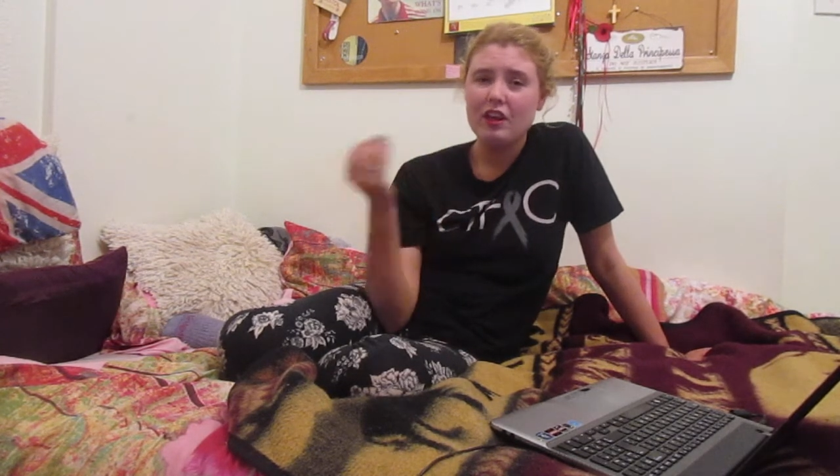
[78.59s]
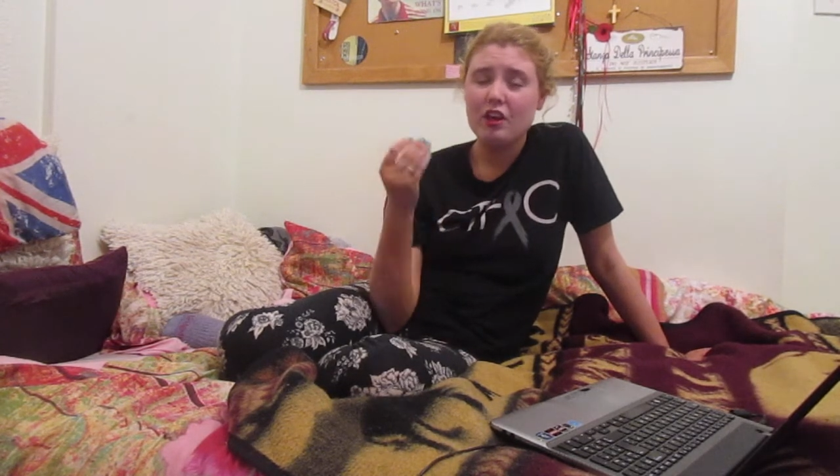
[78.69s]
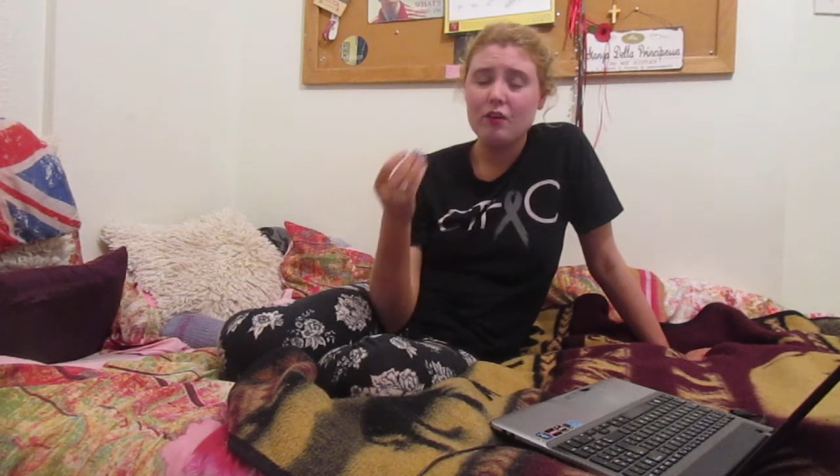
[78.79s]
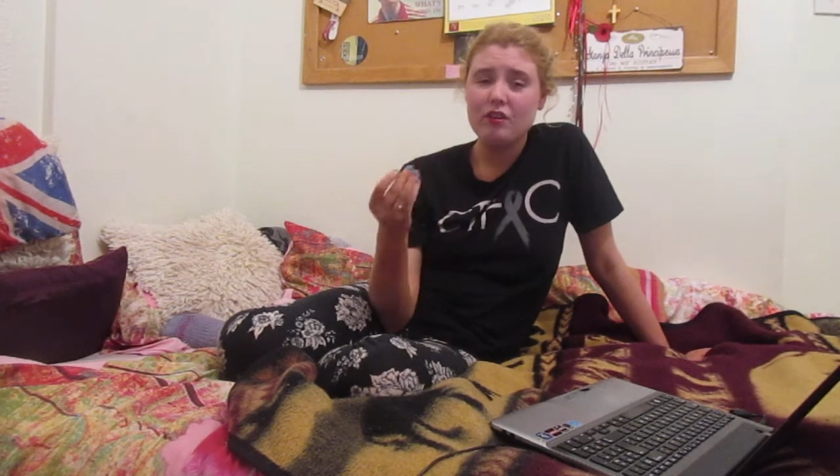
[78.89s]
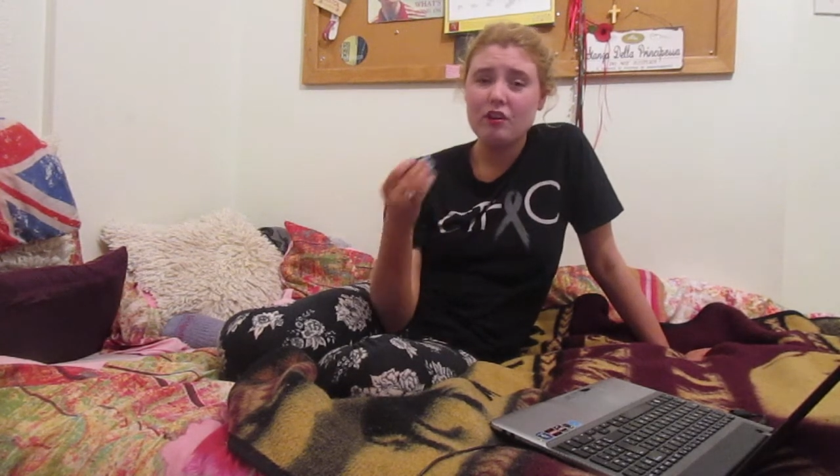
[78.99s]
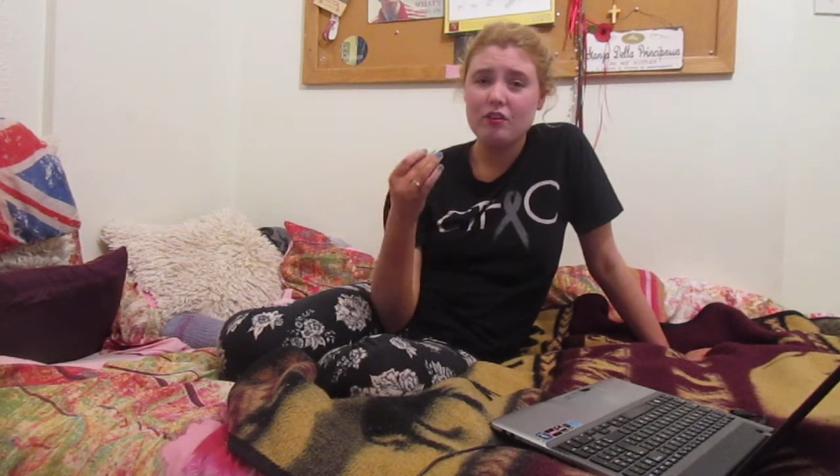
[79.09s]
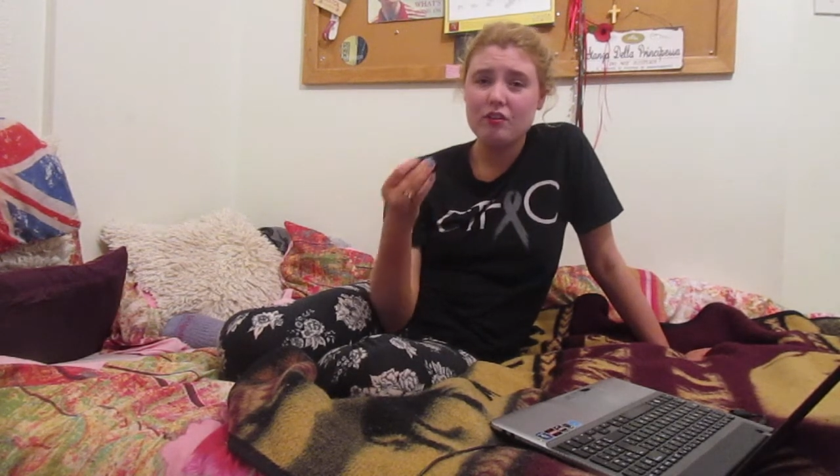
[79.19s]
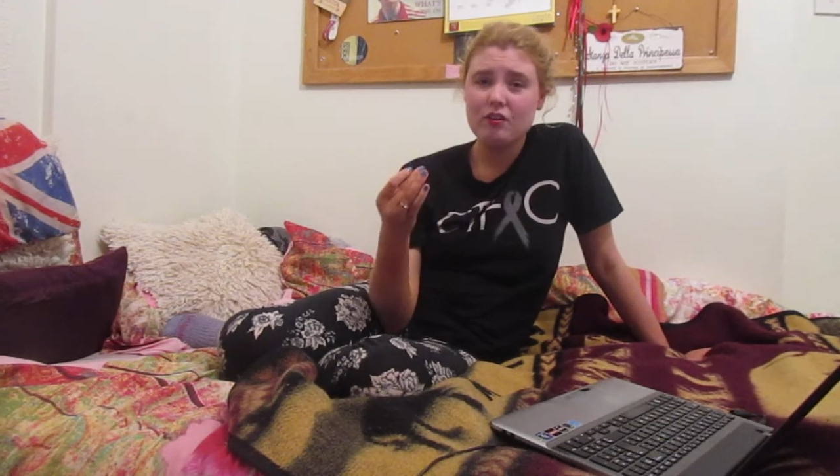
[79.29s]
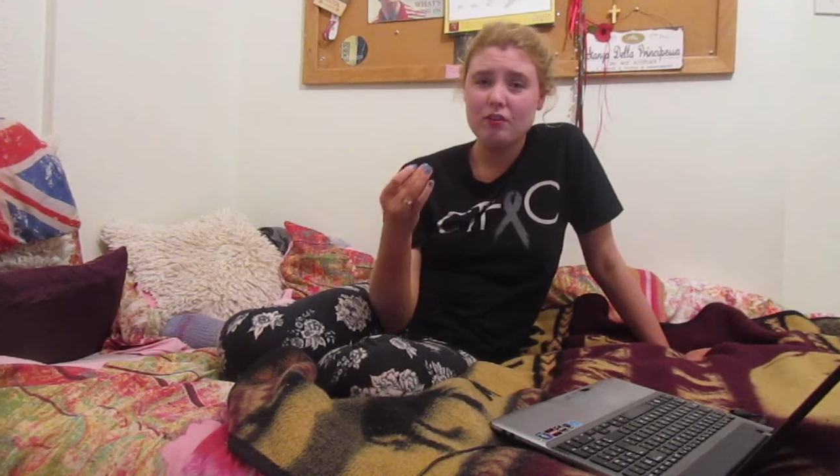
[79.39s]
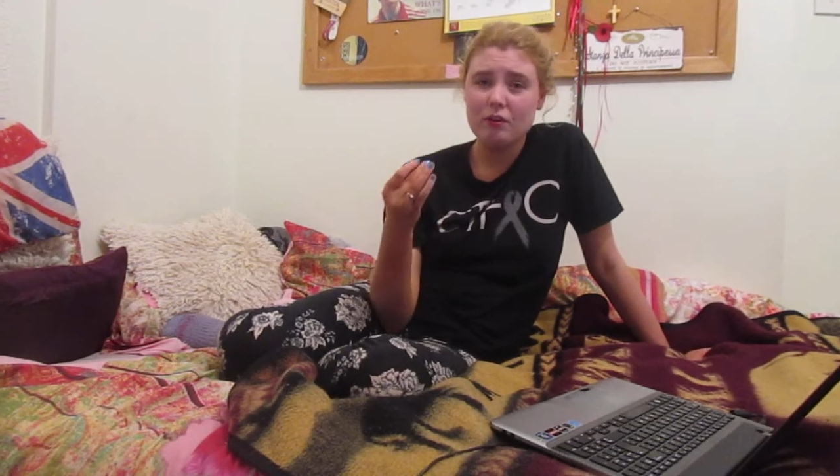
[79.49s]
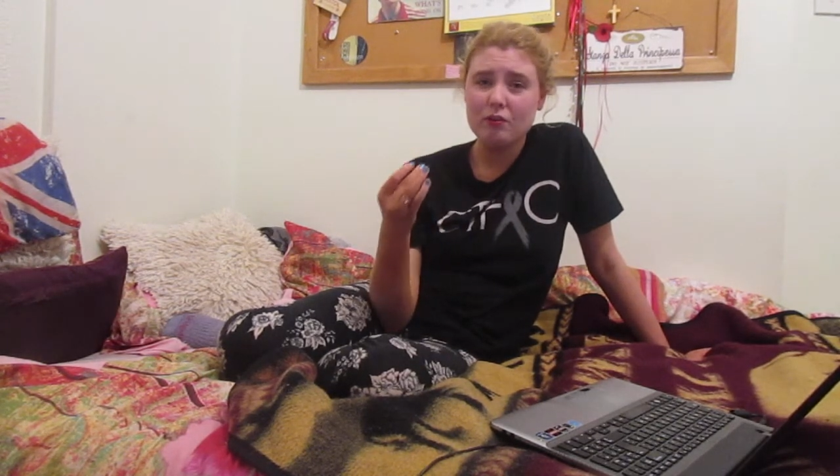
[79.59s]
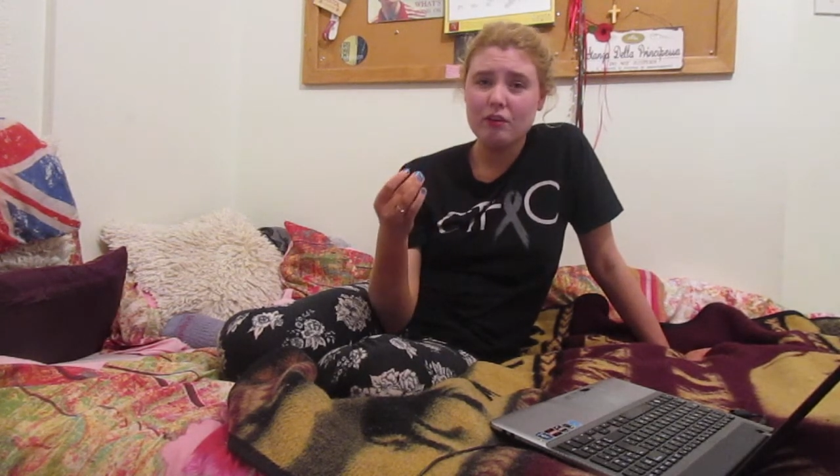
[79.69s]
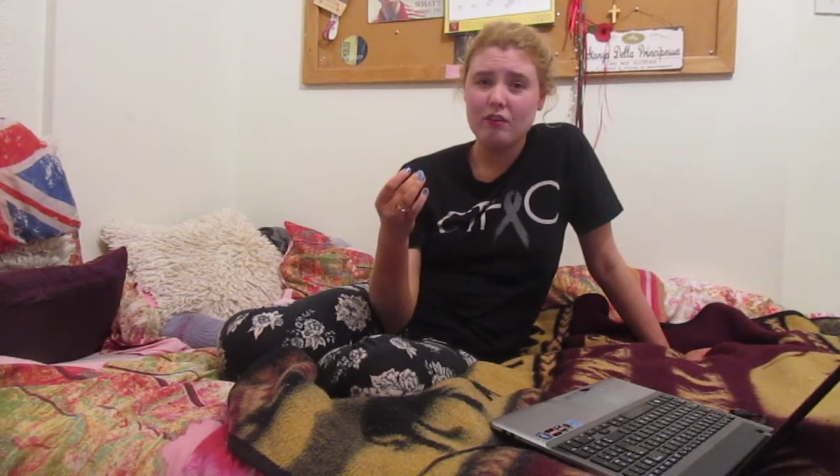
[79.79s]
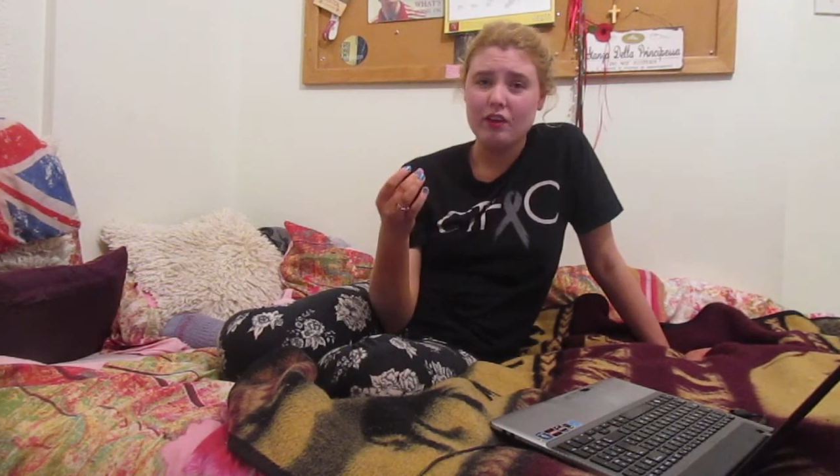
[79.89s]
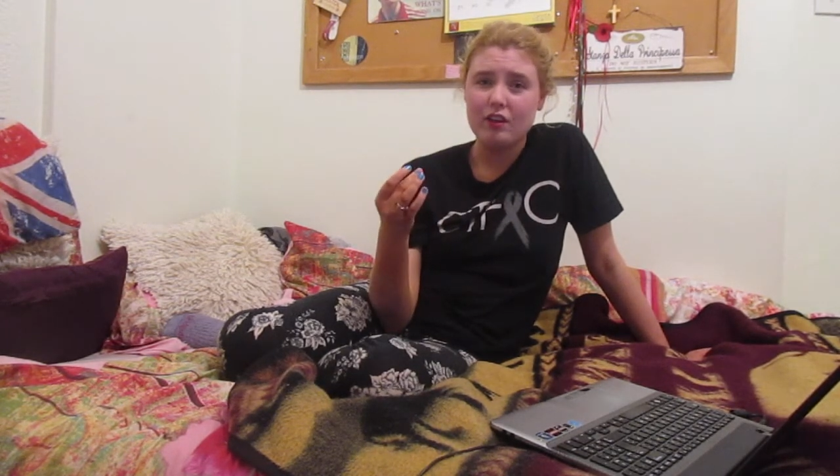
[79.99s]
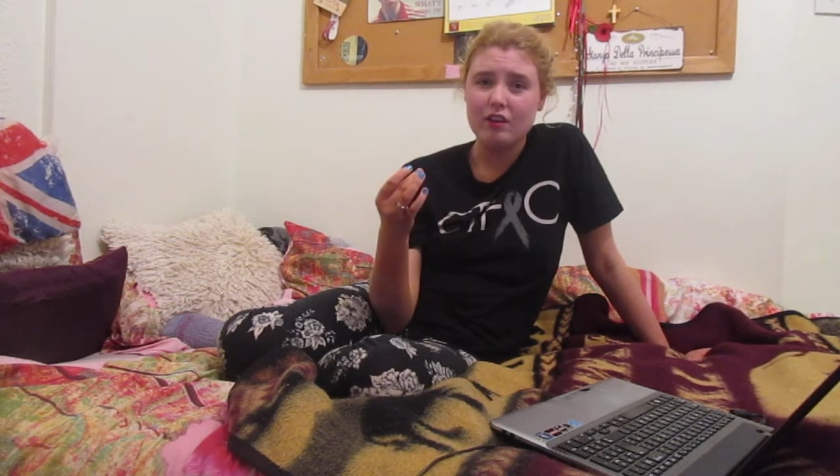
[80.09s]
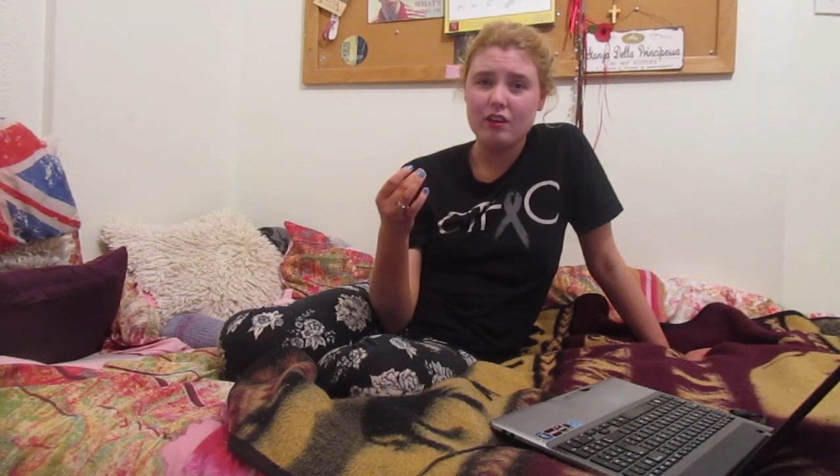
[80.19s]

go on Twitter